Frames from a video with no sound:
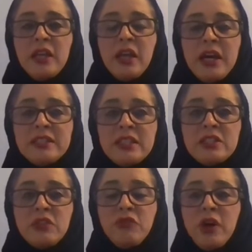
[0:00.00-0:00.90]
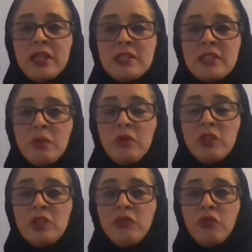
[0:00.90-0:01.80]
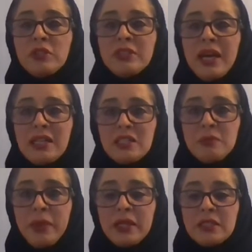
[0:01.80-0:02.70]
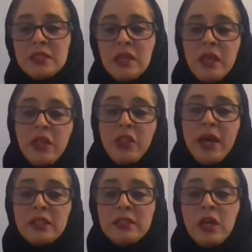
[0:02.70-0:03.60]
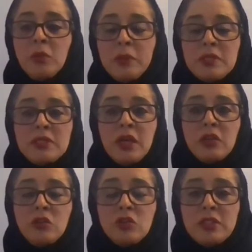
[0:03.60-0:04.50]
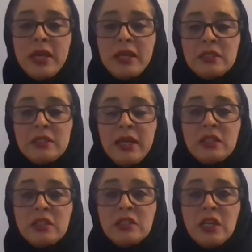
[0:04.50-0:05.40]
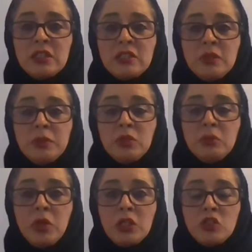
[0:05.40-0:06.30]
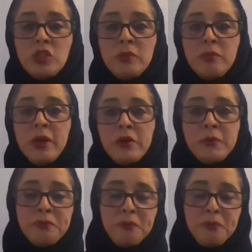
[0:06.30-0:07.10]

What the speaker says: in identifying some of the different aspects that help us understand and conduct epidemiology better.